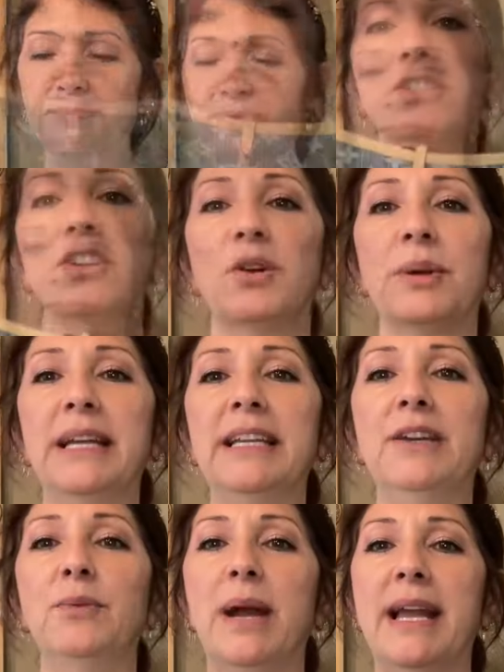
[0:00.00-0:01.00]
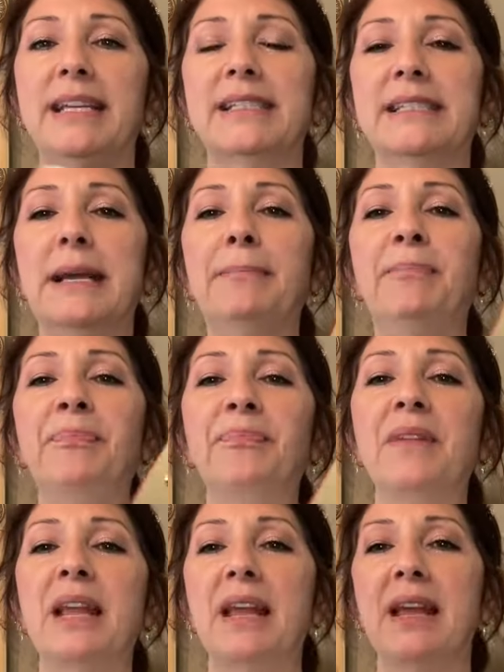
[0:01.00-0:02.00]
So anyways,
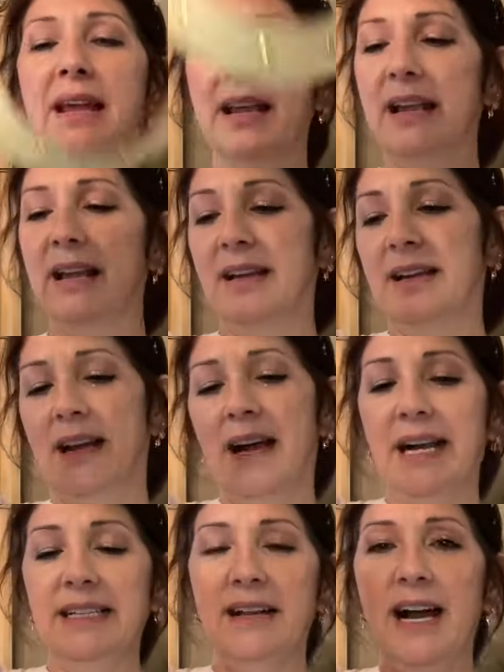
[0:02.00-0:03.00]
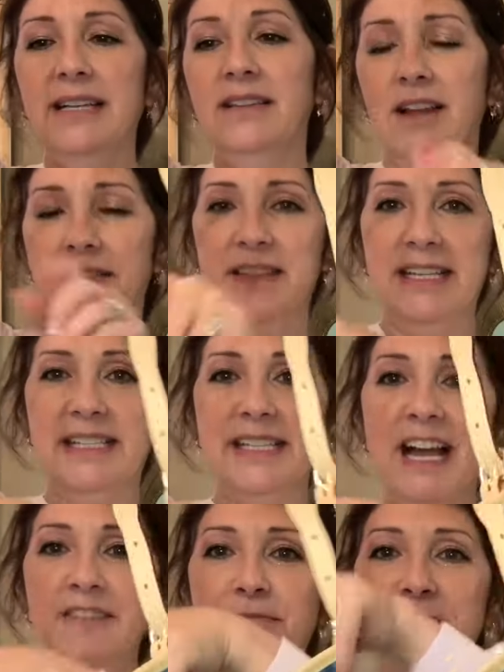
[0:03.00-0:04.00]
I love this.
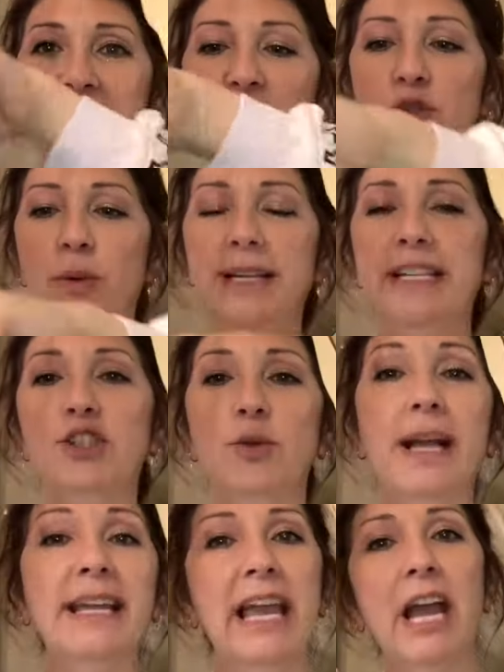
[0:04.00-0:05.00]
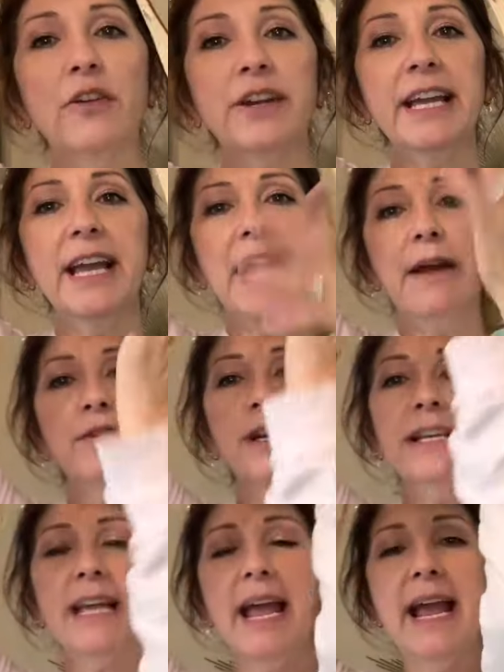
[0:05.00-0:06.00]
I've been enjoying it. Do I carry it
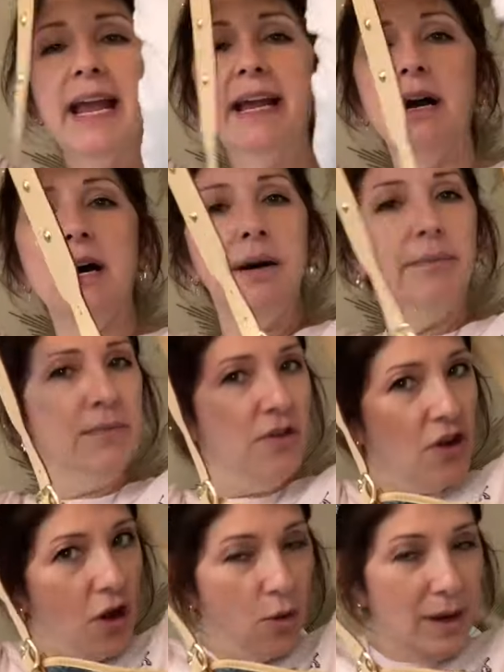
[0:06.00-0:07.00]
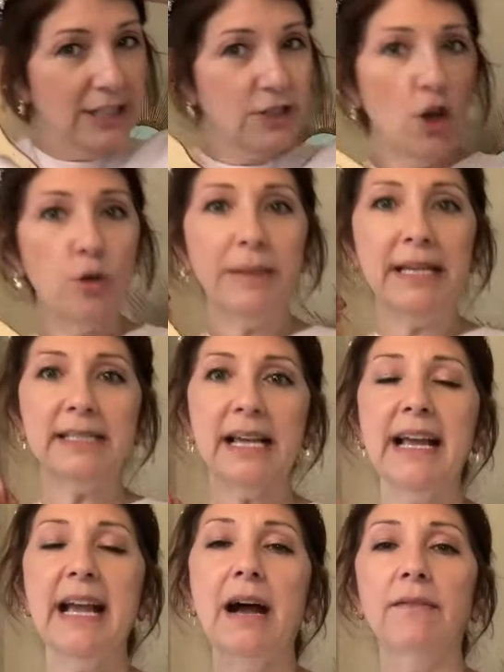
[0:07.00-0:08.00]
every day? No, I don't, because
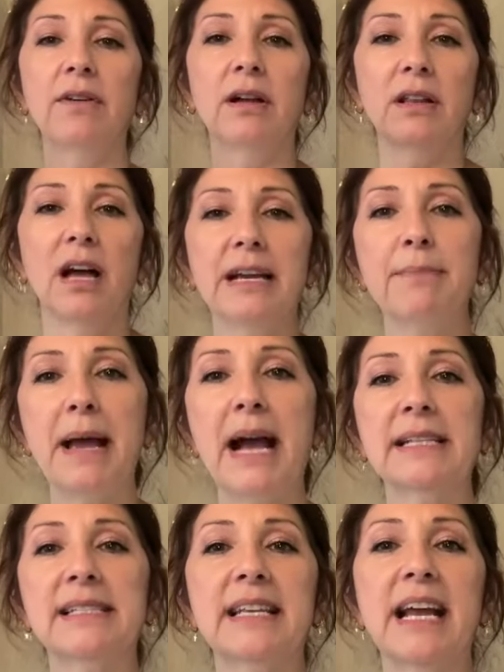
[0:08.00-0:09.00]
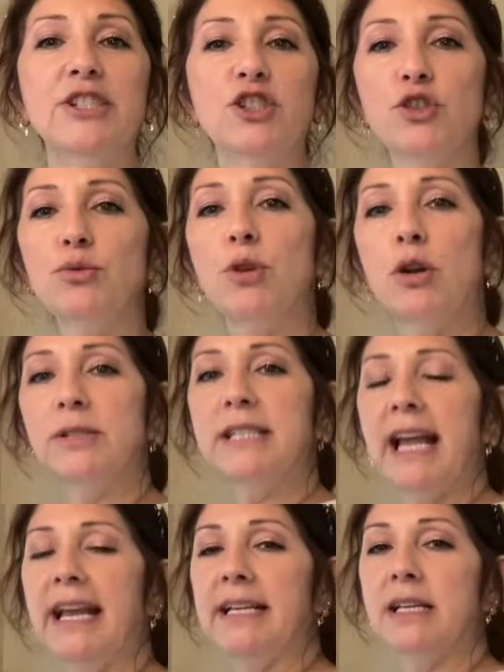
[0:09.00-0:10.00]
I have a lot of bags that I do
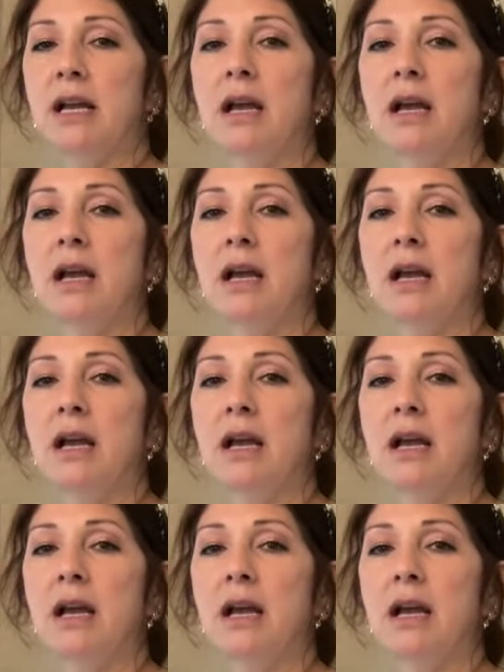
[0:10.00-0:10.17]
rotate,